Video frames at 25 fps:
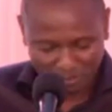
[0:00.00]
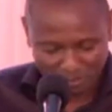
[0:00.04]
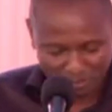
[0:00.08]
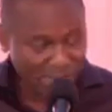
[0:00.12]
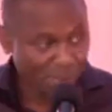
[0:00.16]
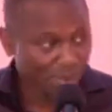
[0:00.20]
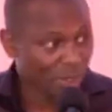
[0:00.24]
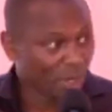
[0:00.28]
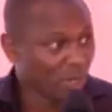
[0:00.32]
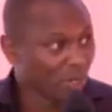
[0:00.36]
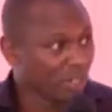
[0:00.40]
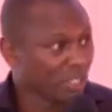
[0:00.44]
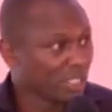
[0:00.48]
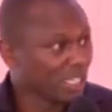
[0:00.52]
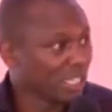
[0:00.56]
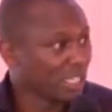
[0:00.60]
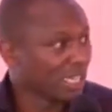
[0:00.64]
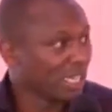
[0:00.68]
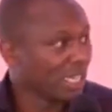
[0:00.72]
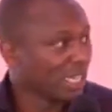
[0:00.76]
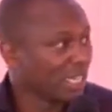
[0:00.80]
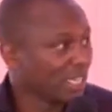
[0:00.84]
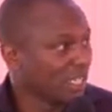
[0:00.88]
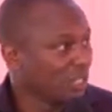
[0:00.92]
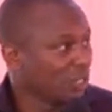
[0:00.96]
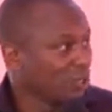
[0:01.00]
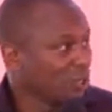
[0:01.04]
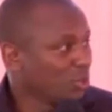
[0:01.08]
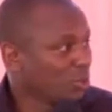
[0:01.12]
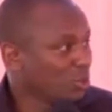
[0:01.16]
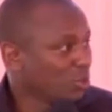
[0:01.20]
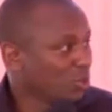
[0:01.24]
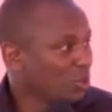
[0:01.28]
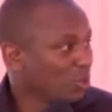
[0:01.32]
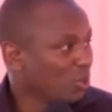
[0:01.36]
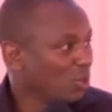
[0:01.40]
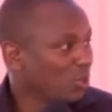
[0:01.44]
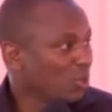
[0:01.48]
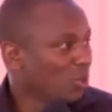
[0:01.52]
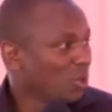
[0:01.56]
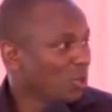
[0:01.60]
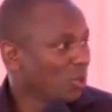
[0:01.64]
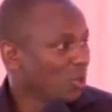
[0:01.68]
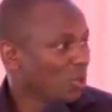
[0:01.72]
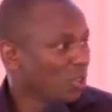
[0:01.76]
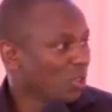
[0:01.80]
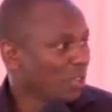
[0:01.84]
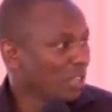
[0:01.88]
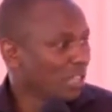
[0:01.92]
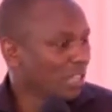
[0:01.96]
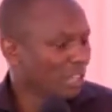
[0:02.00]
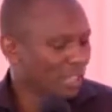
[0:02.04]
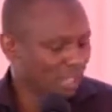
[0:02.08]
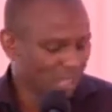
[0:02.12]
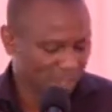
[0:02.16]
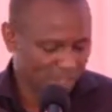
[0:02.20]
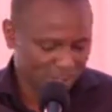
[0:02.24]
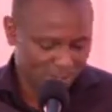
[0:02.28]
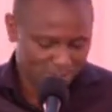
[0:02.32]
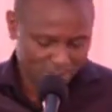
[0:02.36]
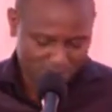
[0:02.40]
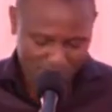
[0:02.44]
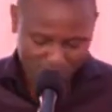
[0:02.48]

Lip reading: I will not encourage you to go the